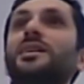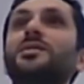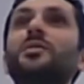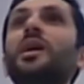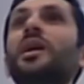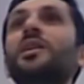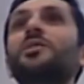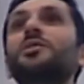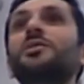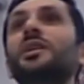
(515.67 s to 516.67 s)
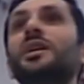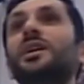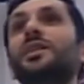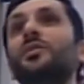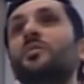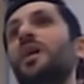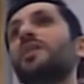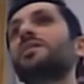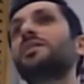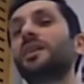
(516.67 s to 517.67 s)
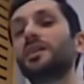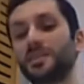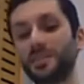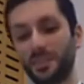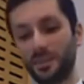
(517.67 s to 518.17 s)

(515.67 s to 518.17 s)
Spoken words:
So why are you reminding us?